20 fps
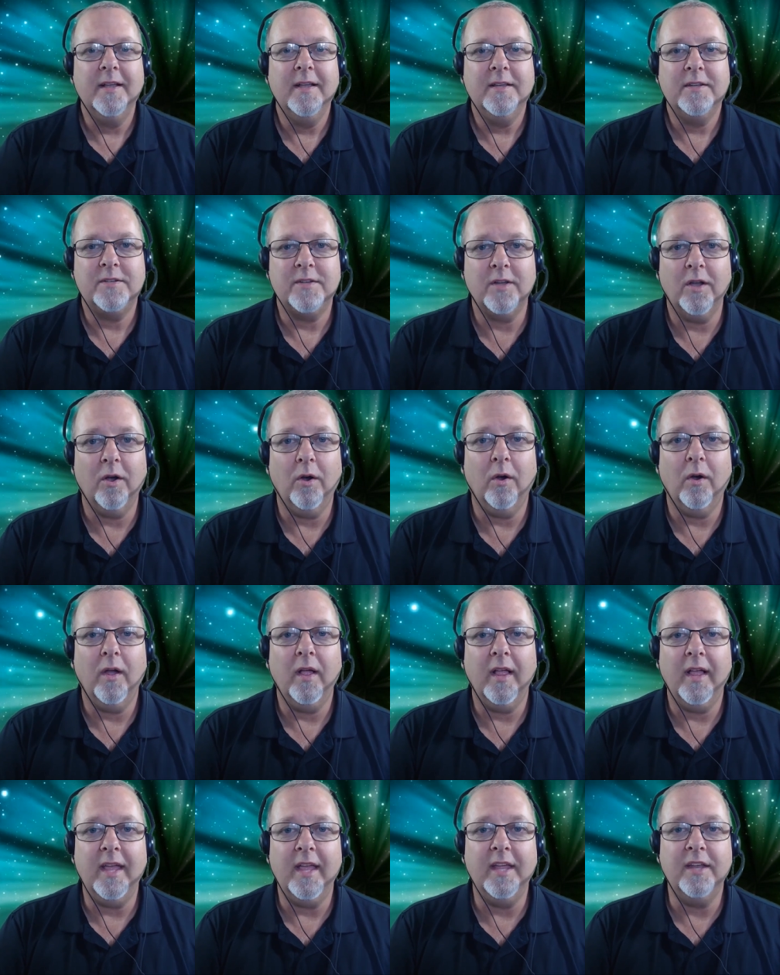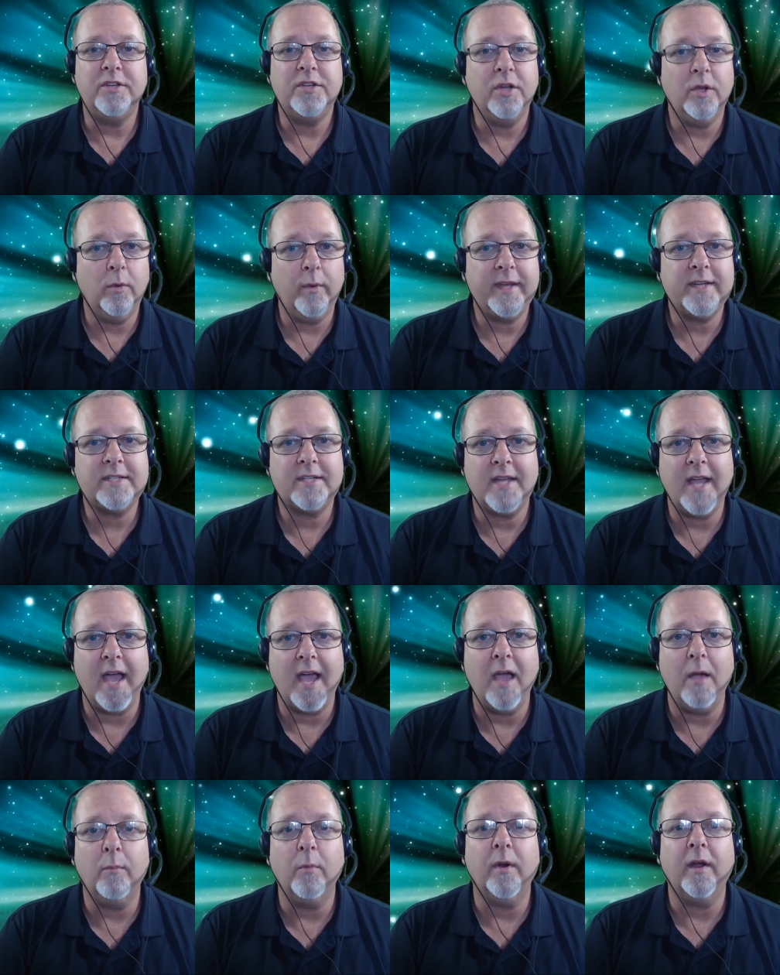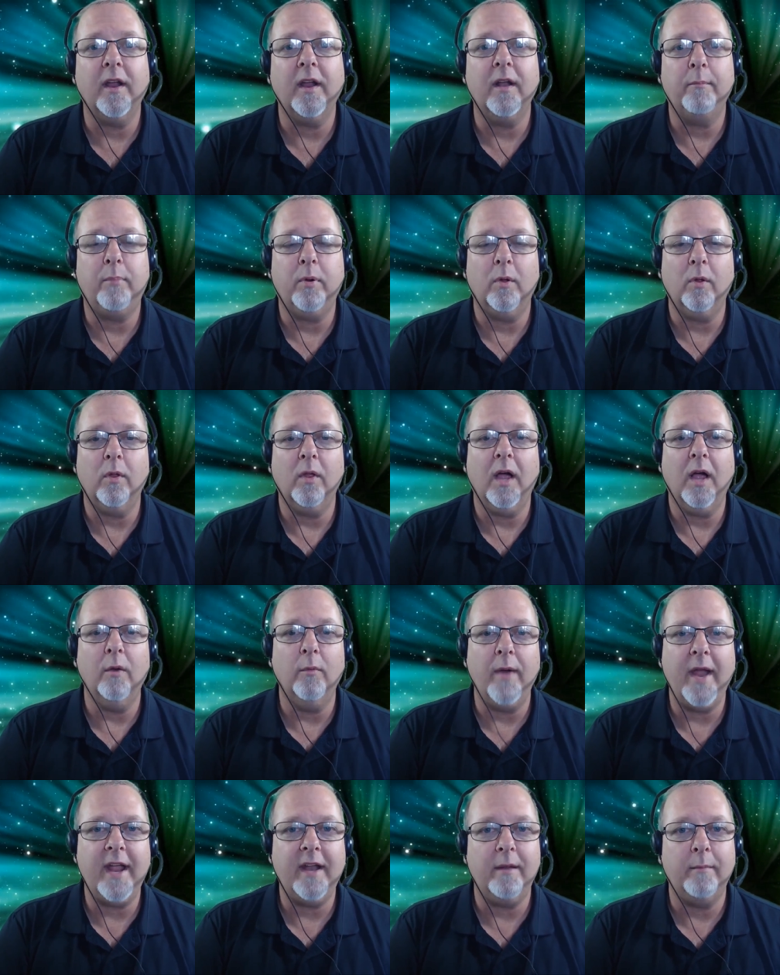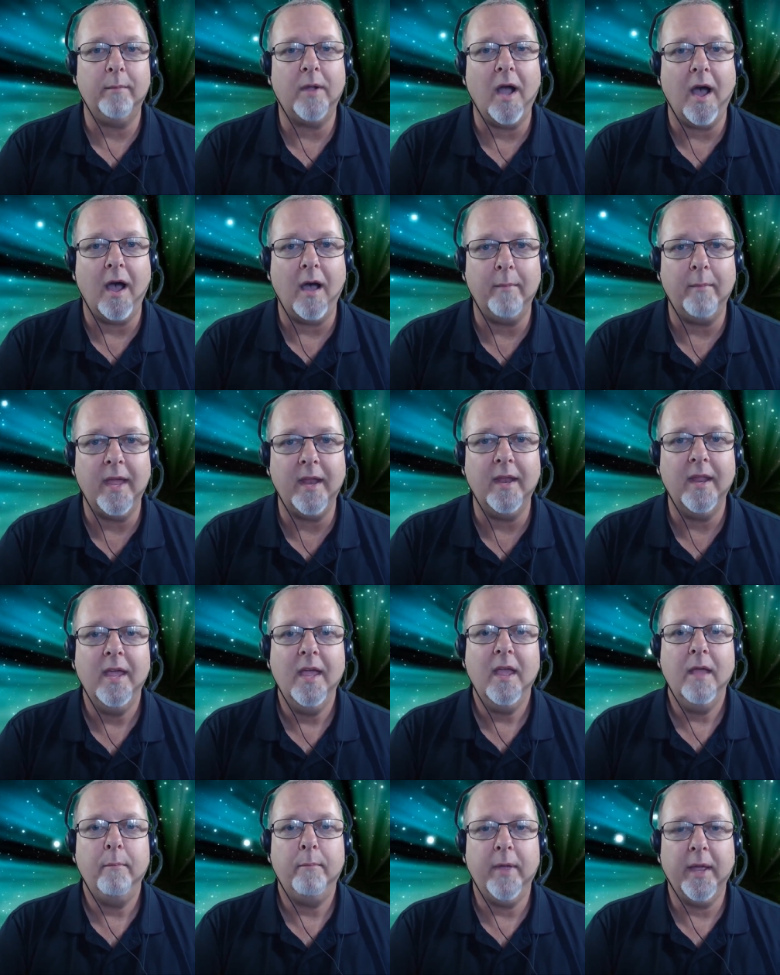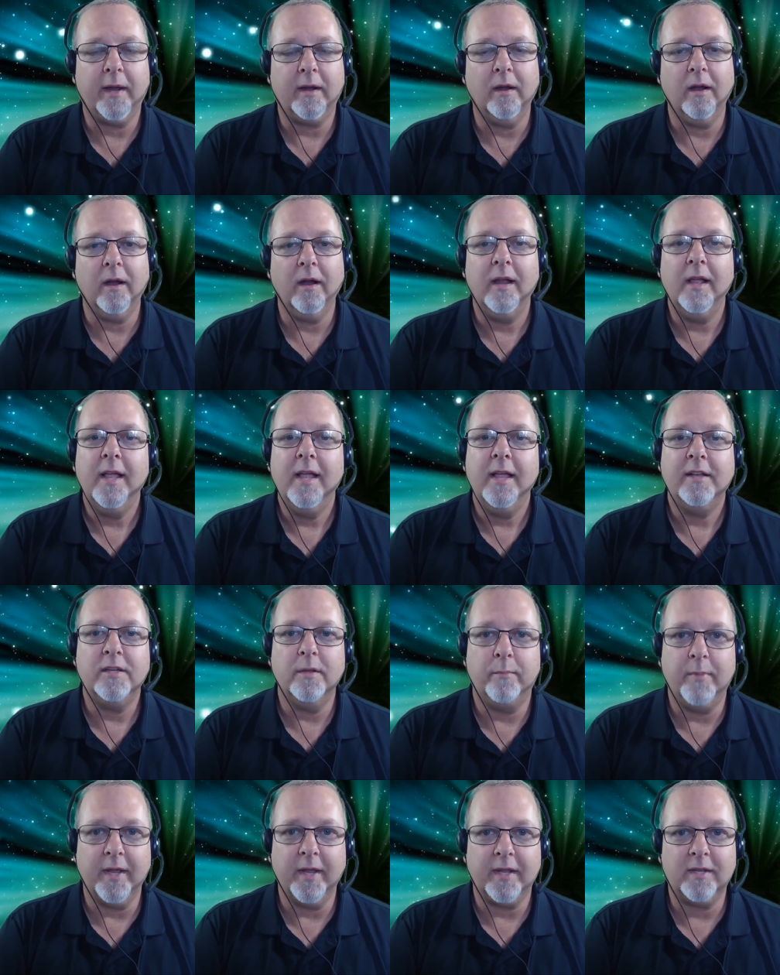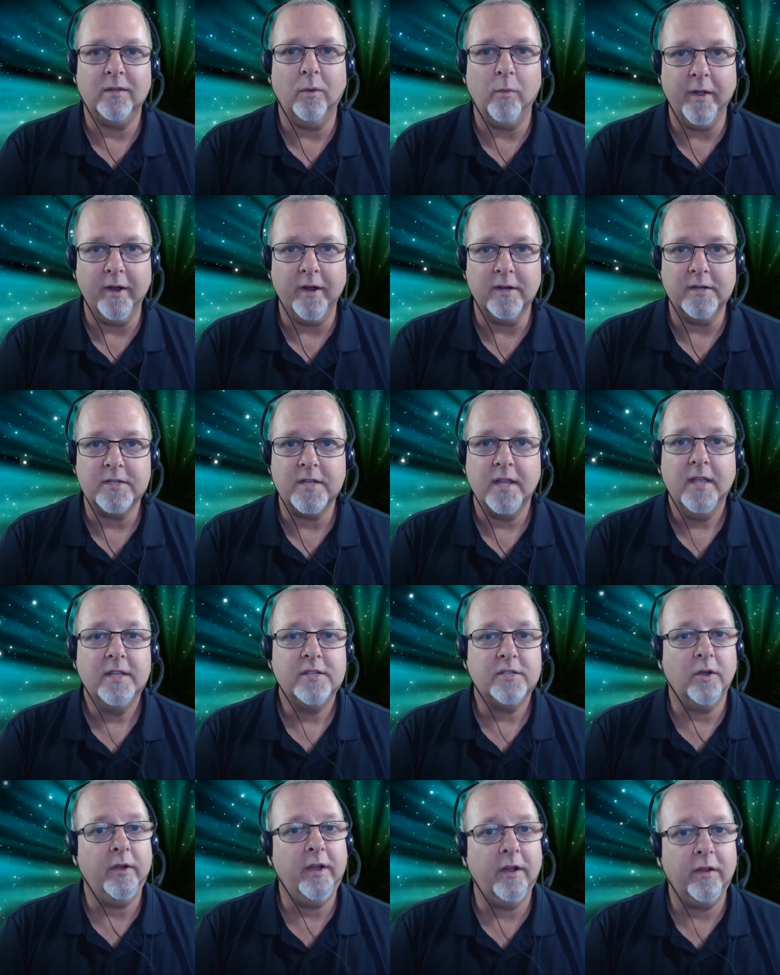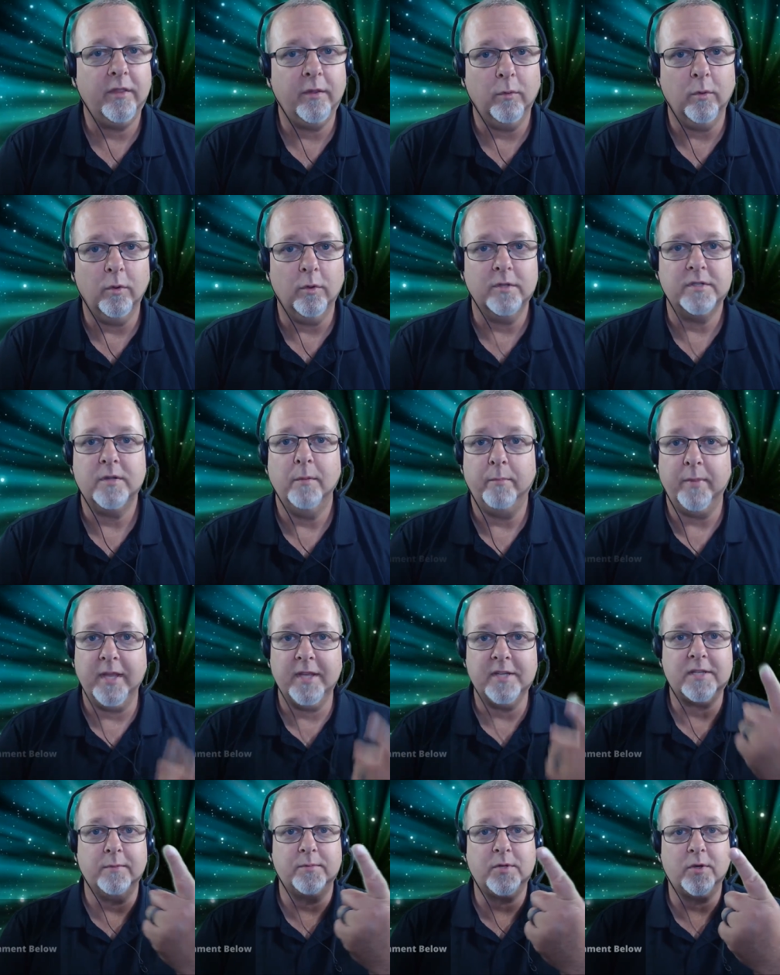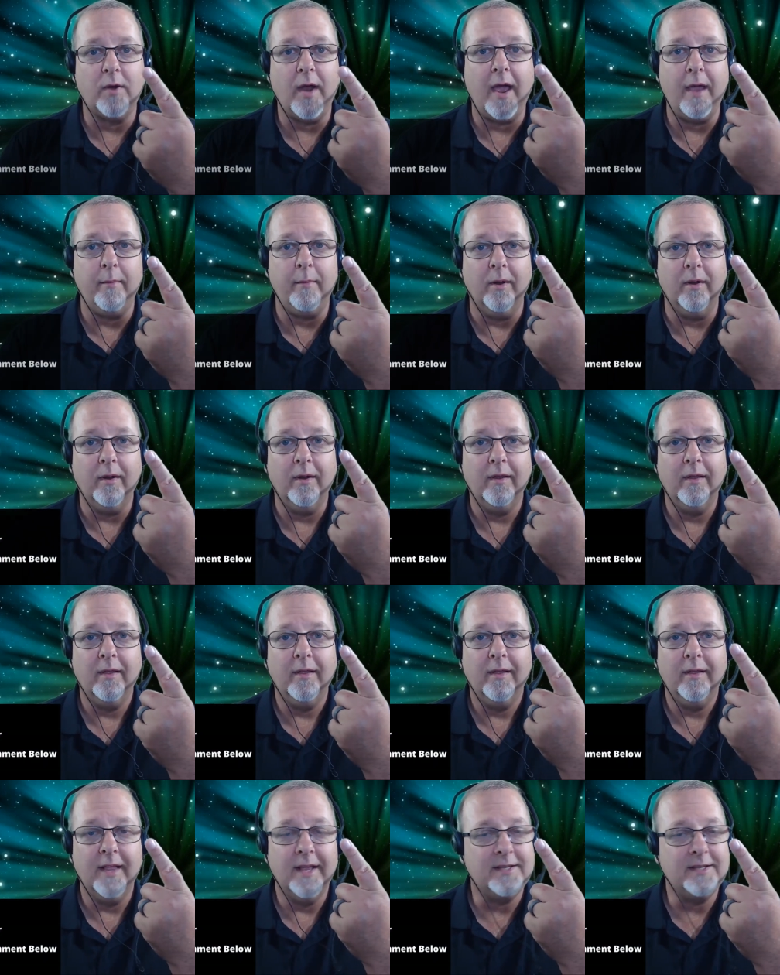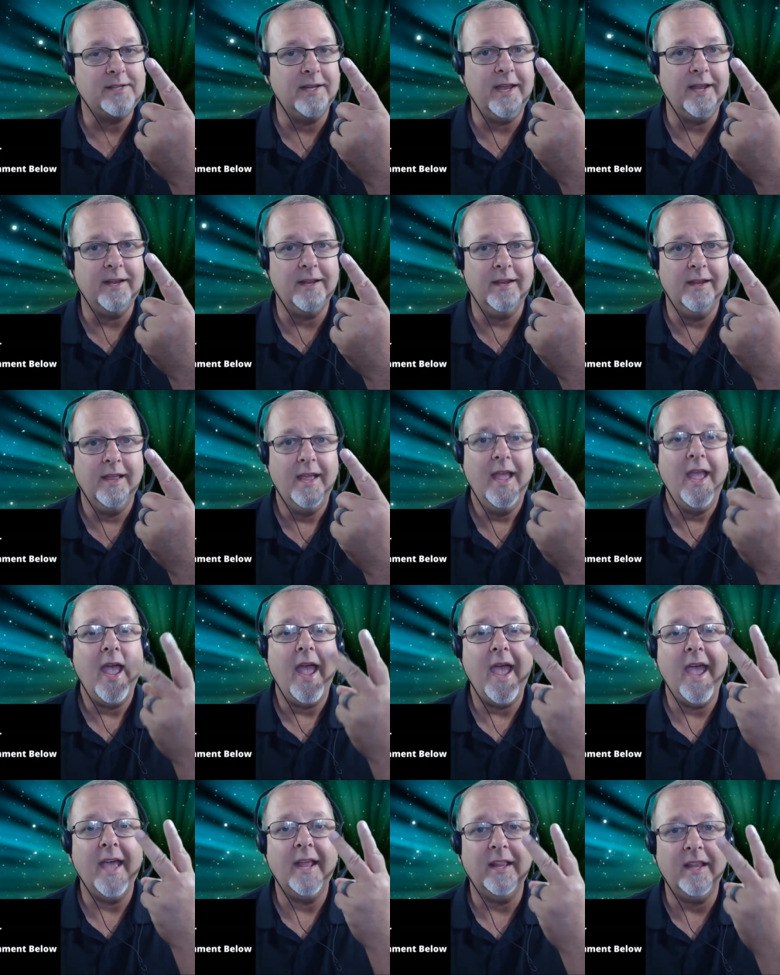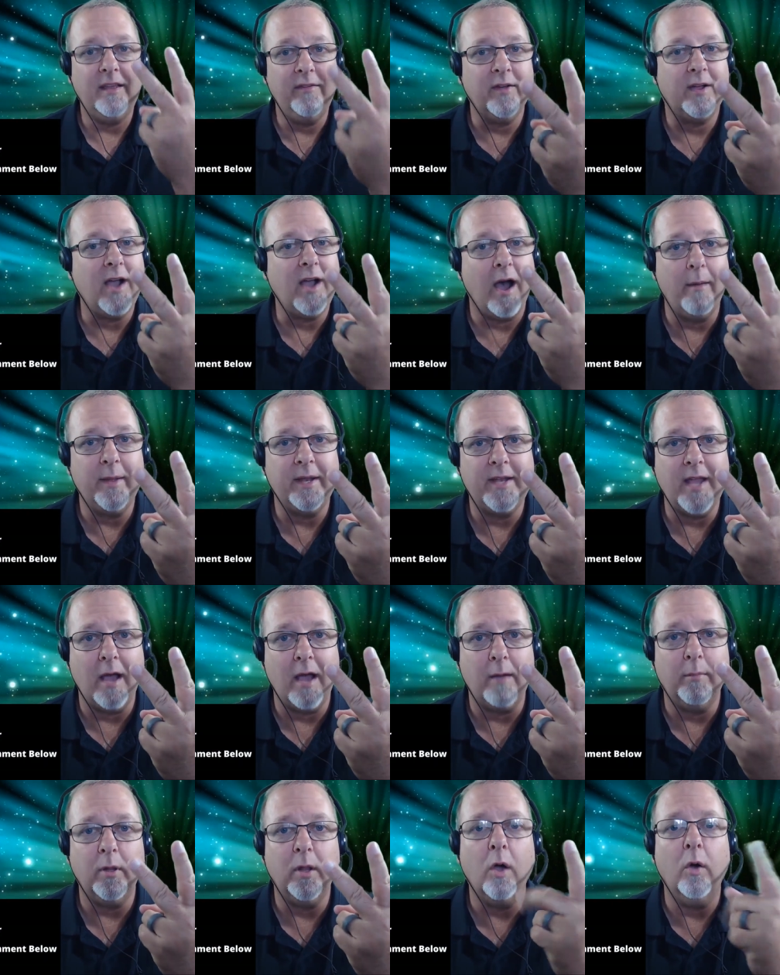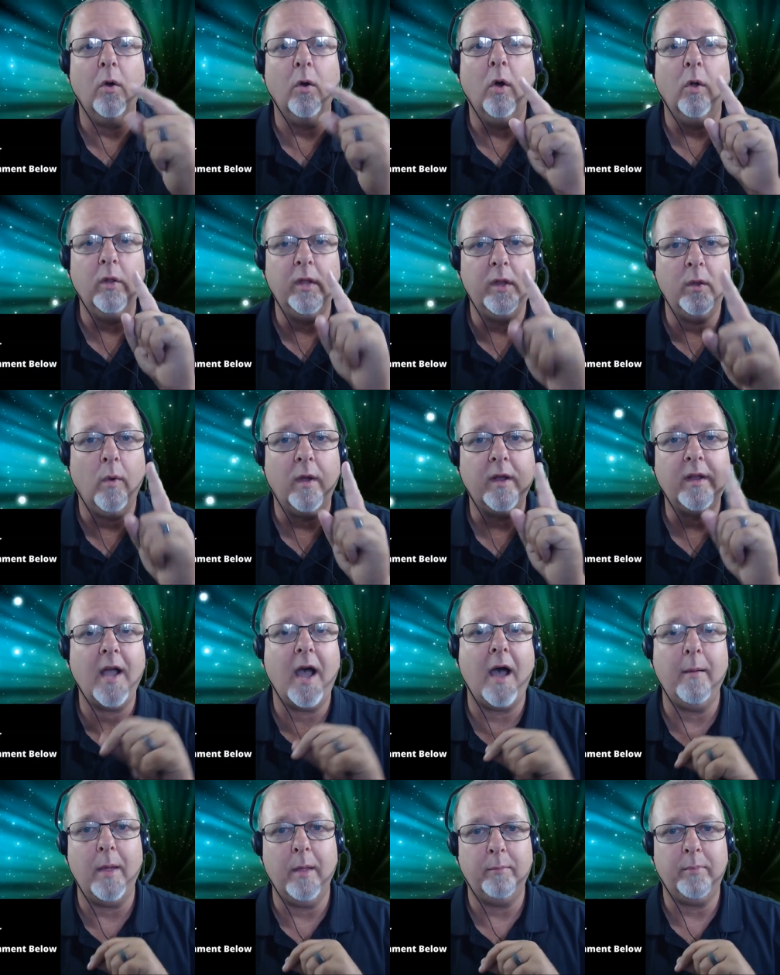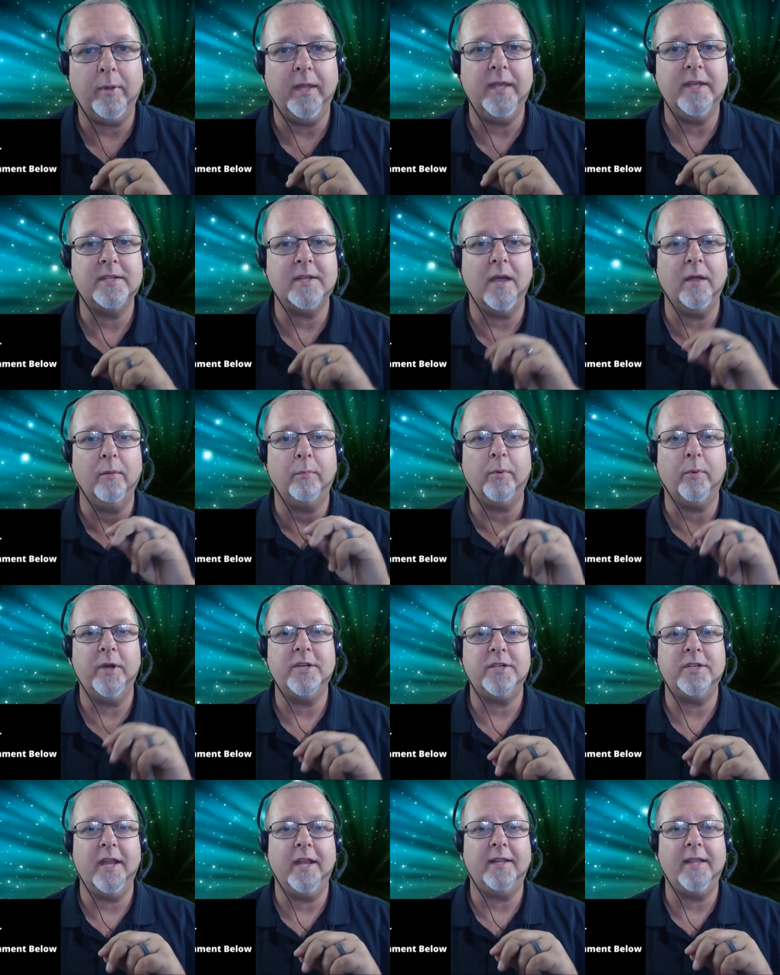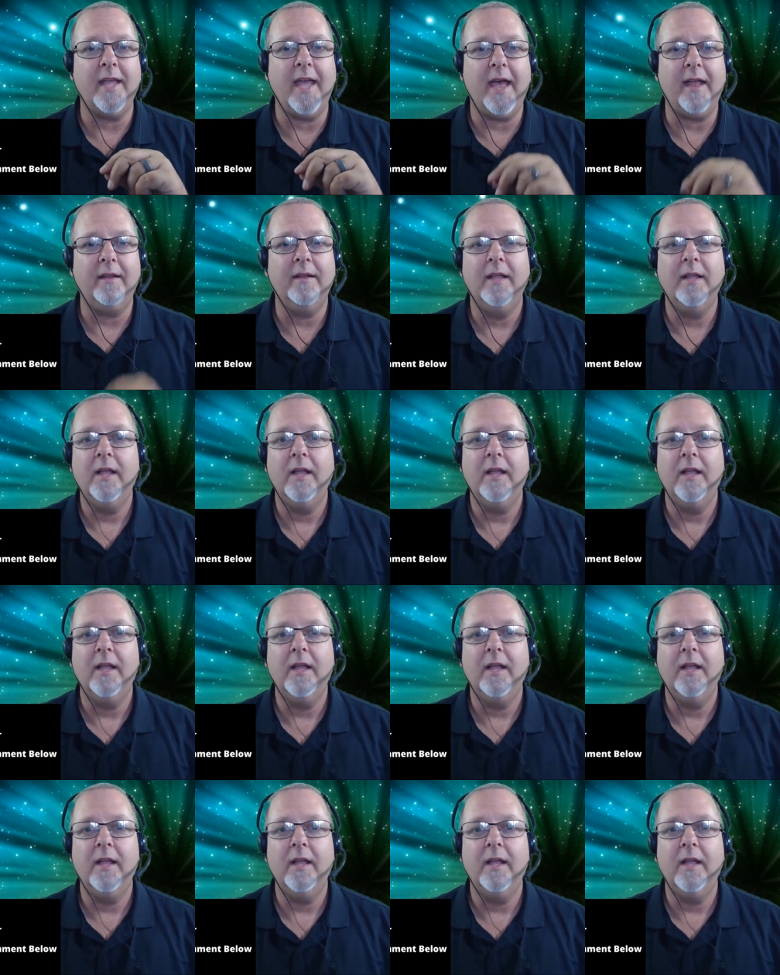So in 2 weeks' time, we're going to pull a random comment picker to pick the winners. So here are the rules. Be a subscriber. That's it. And leave a comment down below. Only 1 comment, please. I'd appreciate that.